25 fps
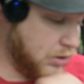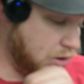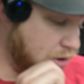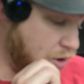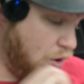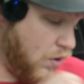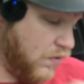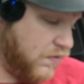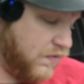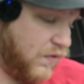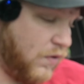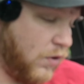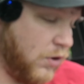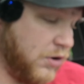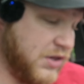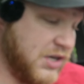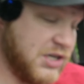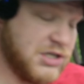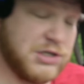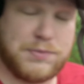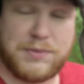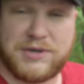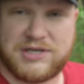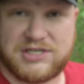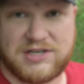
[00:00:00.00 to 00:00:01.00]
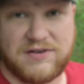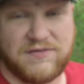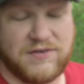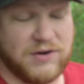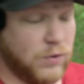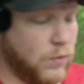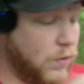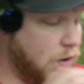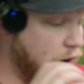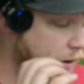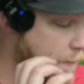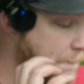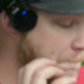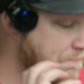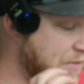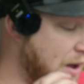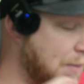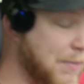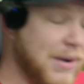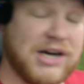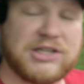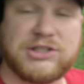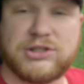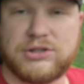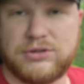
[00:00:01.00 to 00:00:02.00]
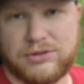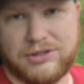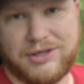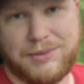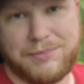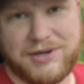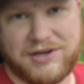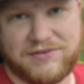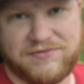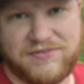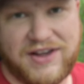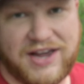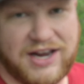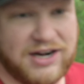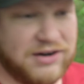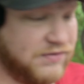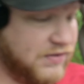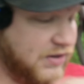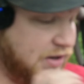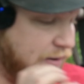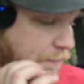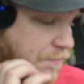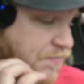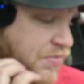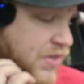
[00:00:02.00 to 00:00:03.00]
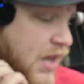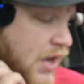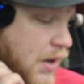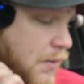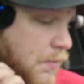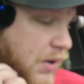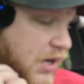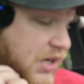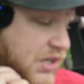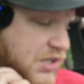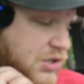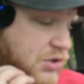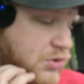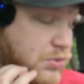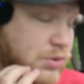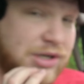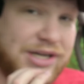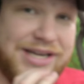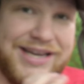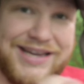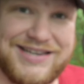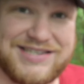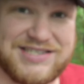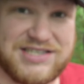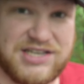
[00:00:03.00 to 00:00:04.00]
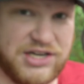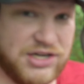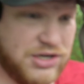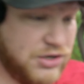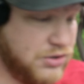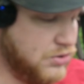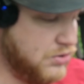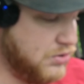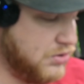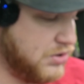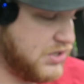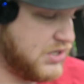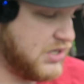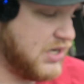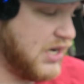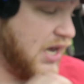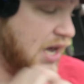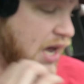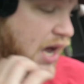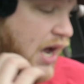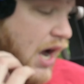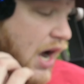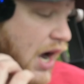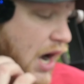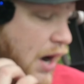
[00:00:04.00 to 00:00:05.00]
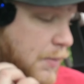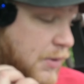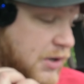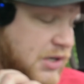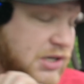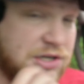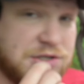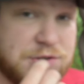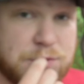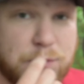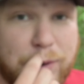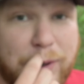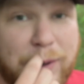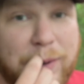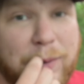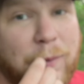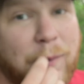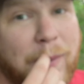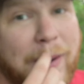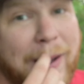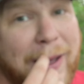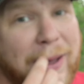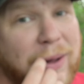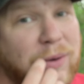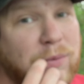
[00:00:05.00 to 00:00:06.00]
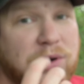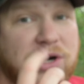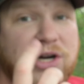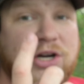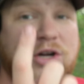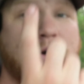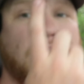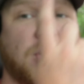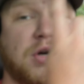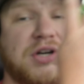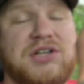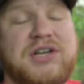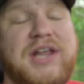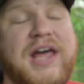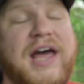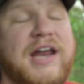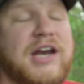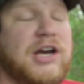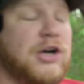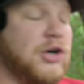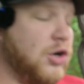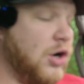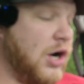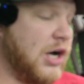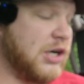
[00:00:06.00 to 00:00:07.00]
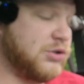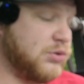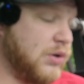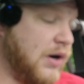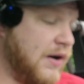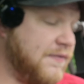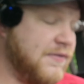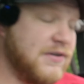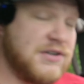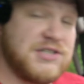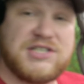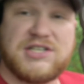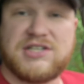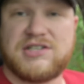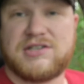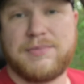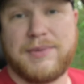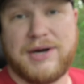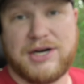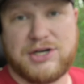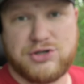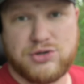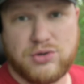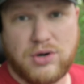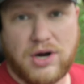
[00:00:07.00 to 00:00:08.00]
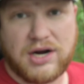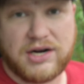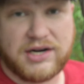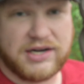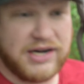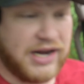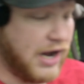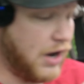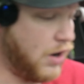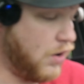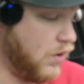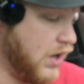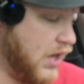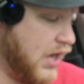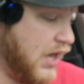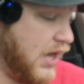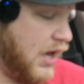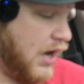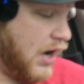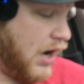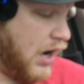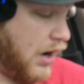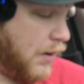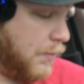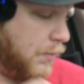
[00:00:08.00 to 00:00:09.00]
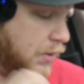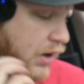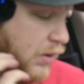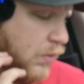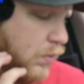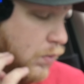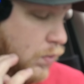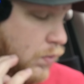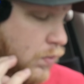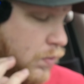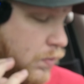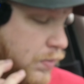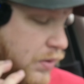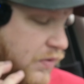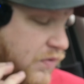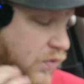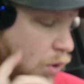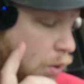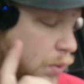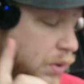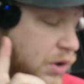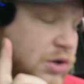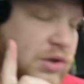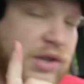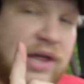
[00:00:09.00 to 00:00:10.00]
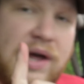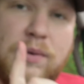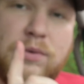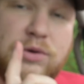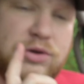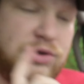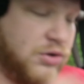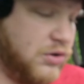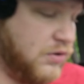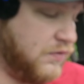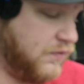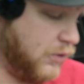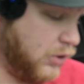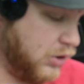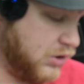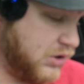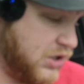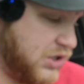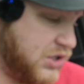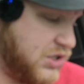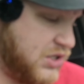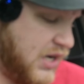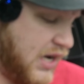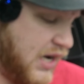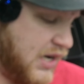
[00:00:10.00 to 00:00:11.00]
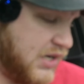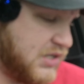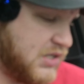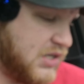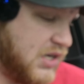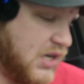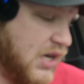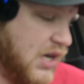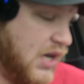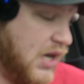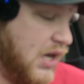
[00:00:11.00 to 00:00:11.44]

below for this specific one. I'm actually a really big fan of it because it's really easy to use. Um, it does really well. We're going to go ahead and cross-reference it to my truck now. Um, but it, uh, before we do that, we'll do the voltage test.